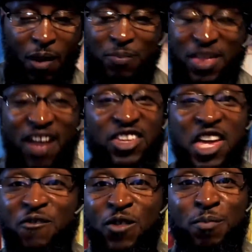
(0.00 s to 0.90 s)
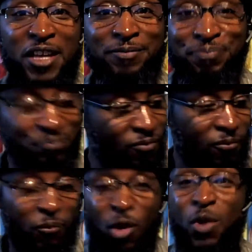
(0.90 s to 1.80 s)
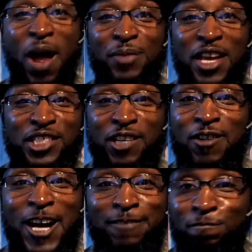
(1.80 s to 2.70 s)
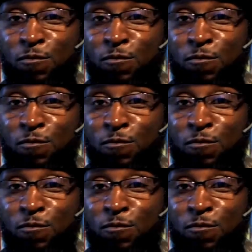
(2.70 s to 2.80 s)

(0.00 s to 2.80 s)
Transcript: Now again for me, when I'm tasting lime,